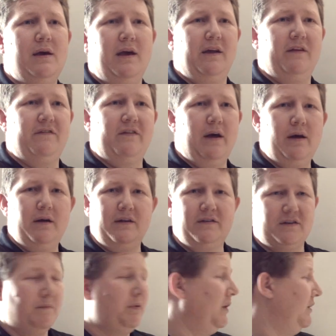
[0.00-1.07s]
it's, uh,
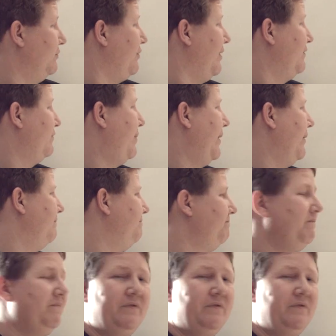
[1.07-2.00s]
it's completely transparent.